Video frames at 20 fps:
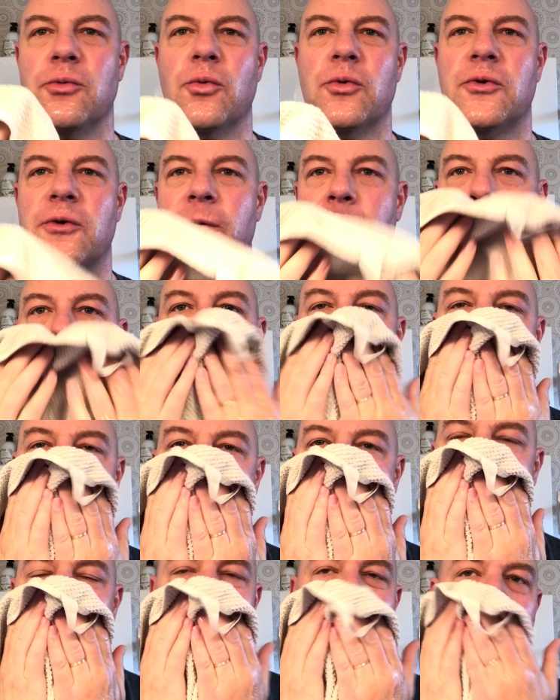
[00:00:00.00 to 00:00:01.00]
water.
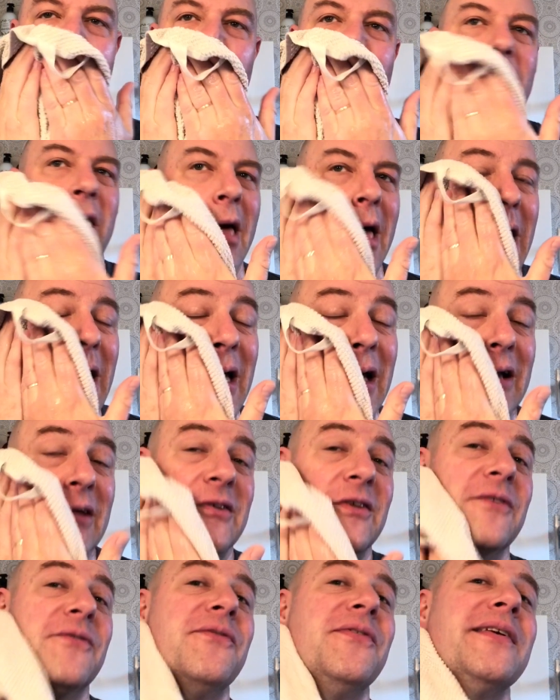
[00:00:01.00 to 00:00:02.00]

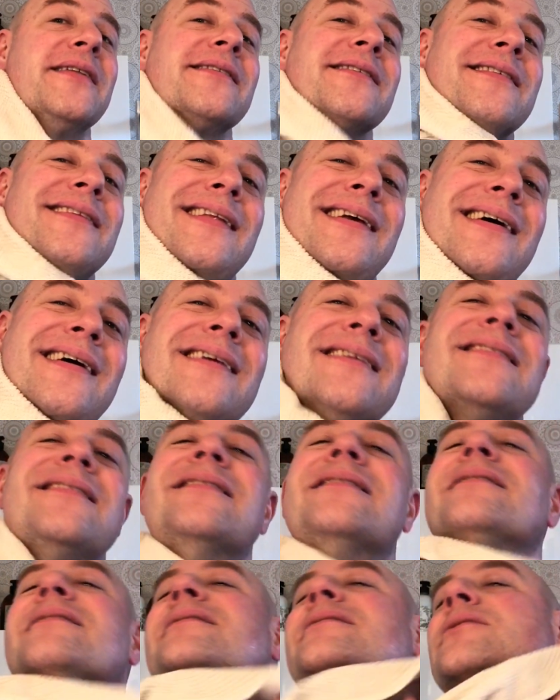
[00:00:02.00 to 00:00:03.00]
Because it feels
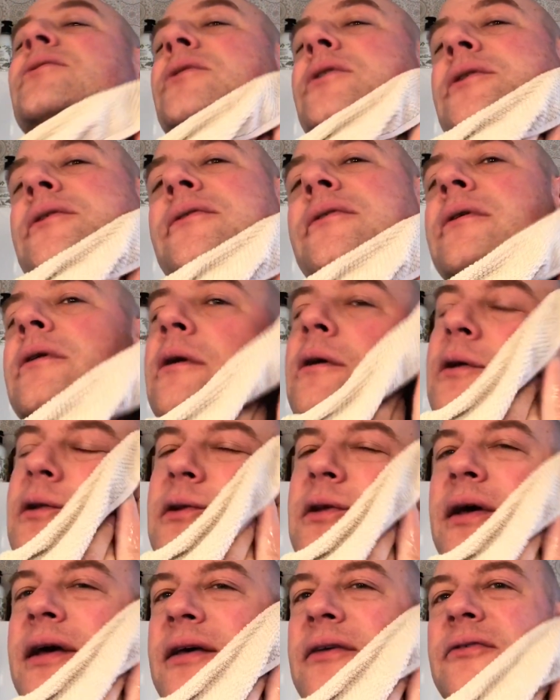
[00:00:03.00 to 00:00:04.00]
nice, sort of
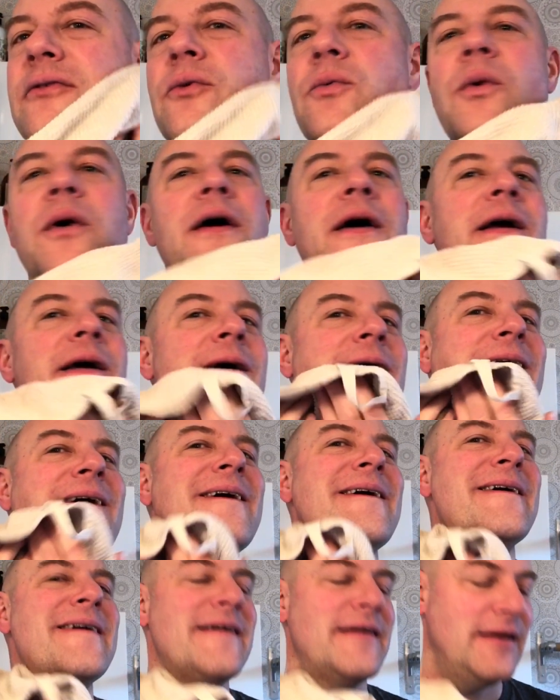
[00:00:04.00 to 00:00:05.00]
takes away
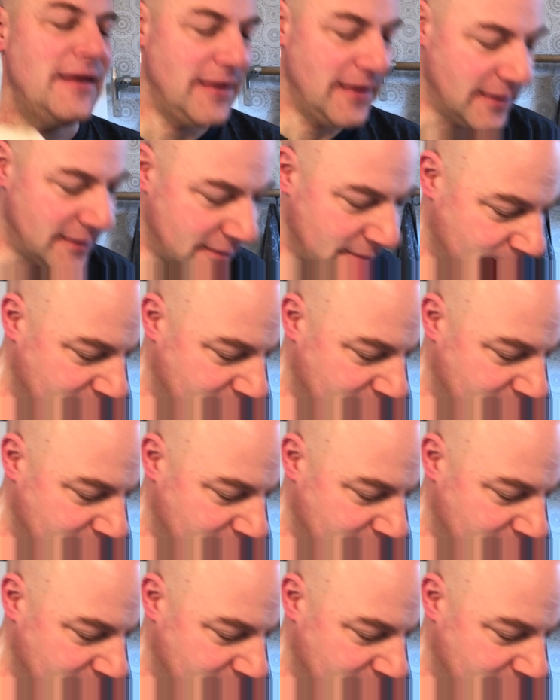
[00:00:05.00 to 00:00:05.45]
a little